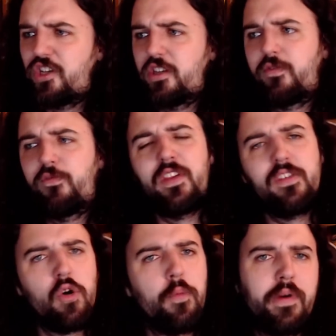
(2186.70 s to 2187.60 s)

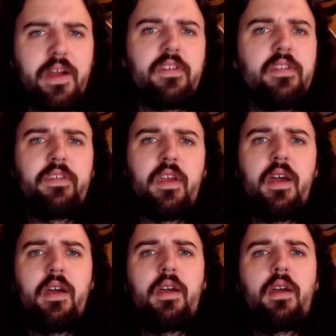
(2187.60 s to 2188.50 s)
physical presence.
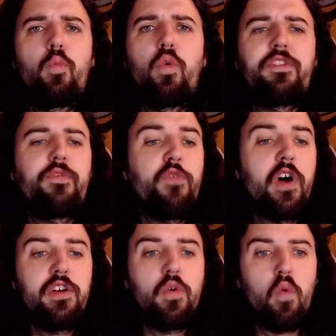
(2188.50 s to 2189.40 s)
Was
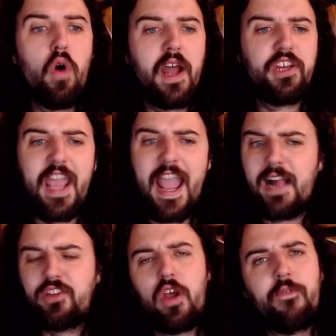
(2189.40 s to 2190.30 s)
fun to watch,
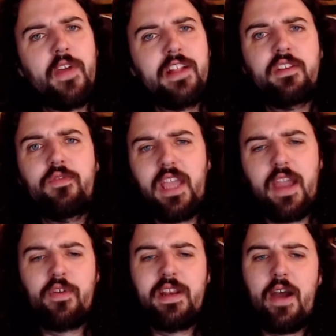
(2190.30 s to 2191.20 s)
adds offensively
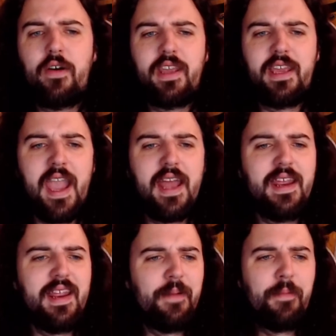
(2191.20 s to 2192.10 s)
every now and again.
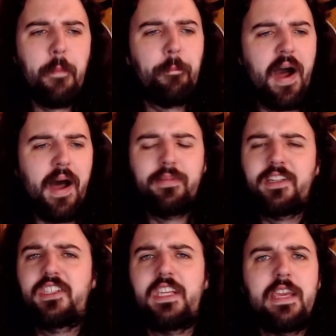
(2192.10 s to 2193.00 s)
I'm pumped
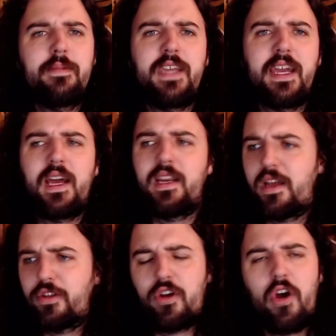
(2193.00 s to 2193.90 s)
to see him get
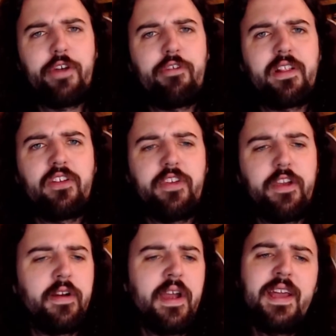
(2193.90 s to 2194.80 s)
another contract this
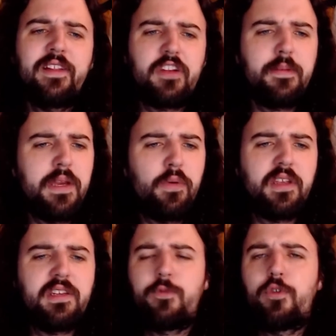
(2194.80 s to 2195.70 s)
year. It's going to be with
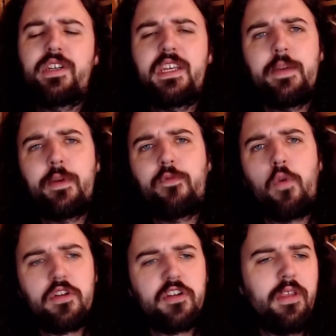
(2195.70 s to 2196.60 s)
a different team,
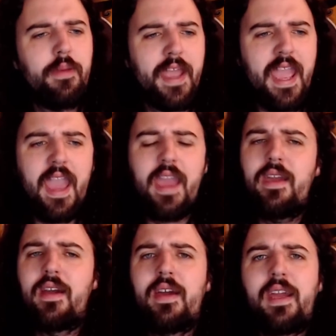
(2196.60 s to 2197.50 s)
unfortunately, but
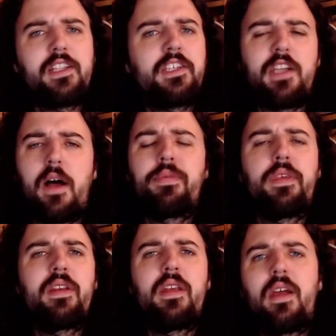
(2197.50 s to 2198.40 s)
hey, it's something.